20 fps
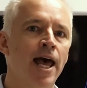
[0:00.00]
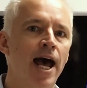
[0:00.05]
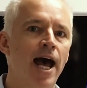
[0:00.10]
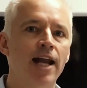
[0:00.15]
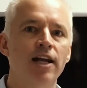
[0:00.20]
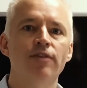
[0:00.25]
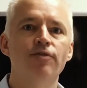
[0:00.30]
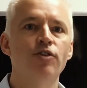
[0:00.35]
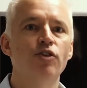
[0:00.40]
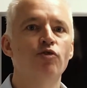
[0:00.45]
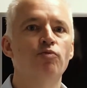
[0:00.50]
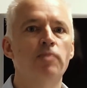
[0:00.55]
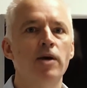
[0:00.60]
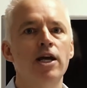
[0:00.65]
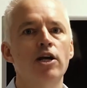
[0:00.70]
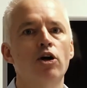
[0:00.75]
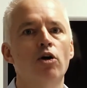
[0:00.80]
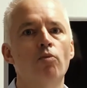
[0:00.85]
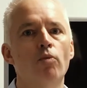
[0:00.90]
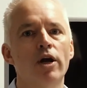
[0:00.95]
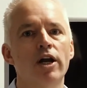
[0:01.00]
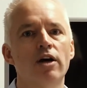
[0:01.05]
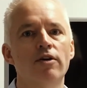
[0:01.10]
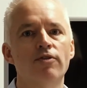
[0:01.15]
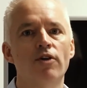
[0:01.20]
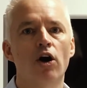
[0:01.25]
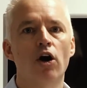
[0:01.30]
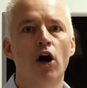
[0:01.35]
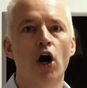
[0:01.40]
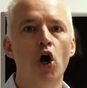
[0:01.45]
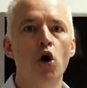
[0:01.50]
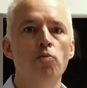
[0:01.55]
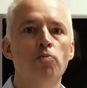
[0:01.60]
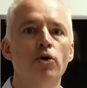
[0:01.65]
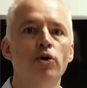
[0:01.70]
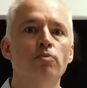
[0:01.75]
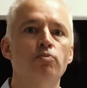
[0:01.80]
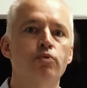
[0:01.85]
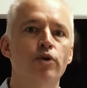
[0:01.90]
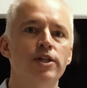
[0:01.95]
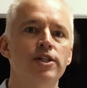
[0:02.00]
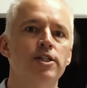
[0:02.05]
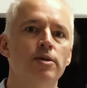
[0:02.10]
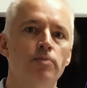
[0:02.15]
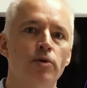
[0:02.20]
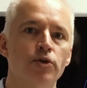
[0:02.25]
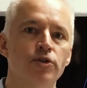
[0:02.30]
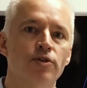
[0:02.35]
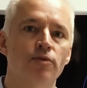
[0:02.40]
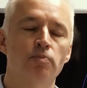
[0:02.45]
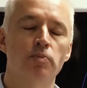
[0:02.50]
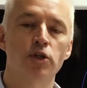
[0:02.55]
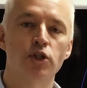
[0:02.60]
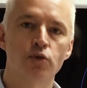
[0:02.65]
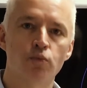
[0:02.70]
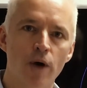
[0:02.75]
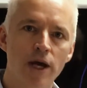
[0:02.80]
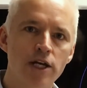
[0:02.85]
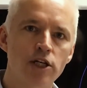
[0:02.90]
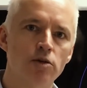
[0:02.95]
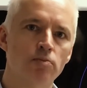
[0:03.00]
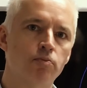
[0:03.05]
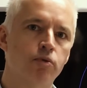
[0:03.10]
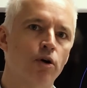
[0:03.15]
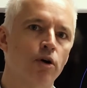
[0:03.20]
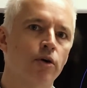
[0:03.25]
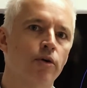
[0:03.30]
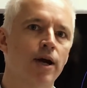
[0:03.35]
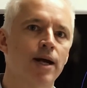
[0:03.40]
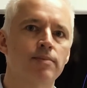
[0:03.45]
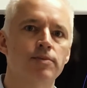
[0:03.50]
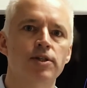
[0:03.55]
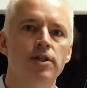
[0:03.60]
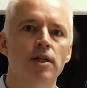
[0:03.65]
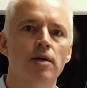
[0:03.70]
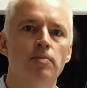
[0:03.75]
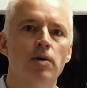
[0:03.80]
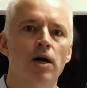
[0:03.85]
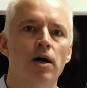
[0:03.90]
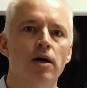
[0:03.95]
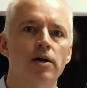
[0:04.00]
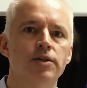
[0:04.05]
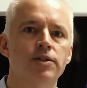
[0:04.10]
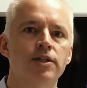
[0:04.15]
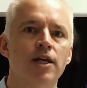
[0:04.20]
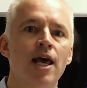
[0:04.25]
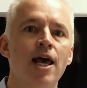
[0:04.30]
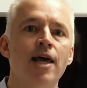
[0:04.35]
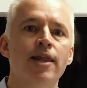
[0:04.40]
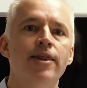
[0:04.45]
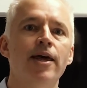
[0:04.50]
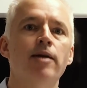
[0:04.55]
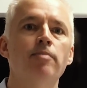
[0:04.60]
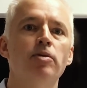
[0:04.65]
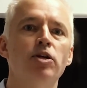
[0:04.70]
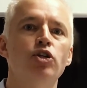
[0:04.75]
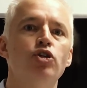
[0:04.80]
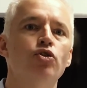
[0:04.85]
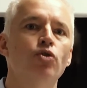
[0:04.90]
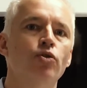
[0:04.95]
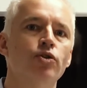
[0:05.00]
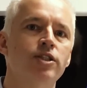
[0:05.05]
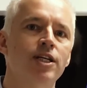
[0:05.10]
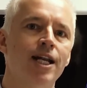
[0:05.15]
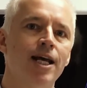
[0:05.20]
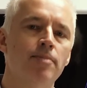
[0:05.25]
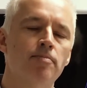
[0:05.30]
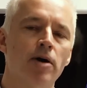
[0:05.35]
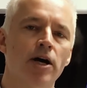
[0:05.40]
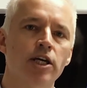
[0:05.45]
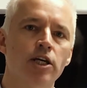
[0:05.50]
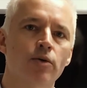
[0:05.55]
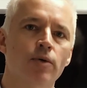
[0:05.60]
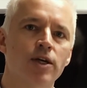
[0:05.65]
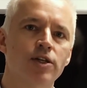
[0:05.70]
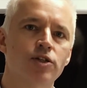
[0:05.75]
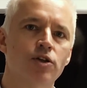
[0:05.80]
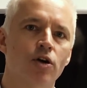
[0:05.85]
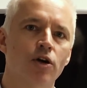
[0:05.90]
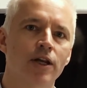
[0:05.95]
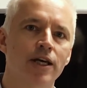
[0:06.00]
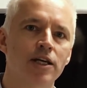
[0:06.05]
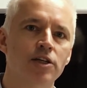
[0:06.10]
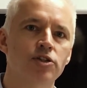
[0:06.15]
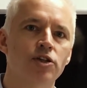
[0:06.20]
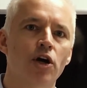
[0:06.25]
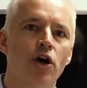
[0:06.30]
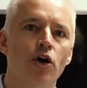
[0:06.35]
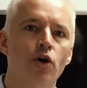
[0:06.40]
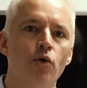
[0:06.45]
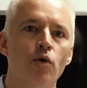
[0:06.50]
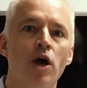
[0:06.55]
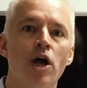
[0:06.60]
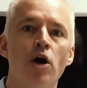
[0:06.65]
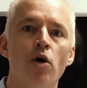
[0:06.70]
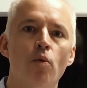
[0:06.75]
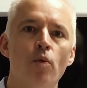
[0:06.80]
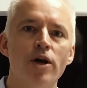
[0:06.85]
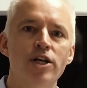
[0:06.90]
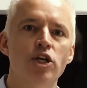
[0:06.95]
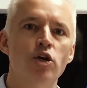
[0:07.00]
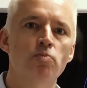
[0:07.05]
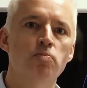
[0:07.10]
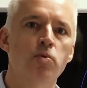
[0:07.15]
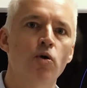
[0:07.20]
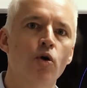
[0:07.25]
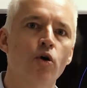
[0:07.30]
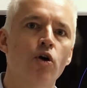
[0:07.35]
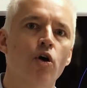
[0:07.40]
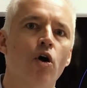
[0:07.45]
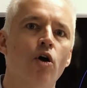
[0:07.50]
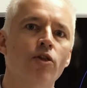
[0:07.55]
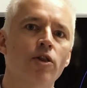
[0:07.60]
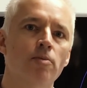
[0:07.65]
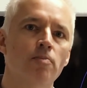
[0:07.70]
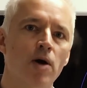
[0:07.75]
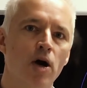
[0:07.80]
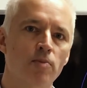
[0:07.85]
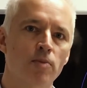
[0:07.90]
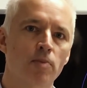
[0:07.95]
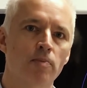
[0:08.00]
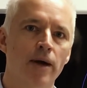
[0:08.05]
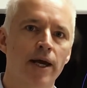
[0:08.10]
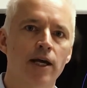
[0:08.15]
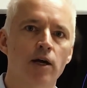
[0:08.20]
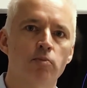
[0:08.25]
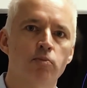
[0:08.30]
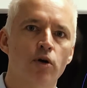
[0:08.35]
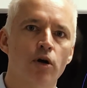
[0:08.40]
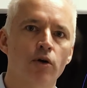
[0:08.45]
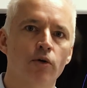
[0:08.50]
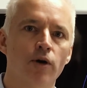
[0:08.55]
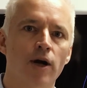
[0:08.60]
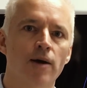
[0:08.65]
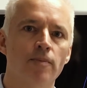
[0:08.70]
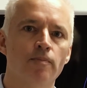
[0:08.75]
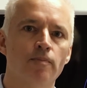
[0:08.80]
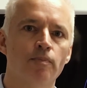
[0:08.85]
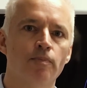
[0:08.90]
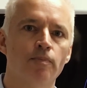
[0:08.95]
And if you've been on one of our open principles of persuasion programs in the past, then be sure to let my US colleagues know when you book on the Moment Maker program.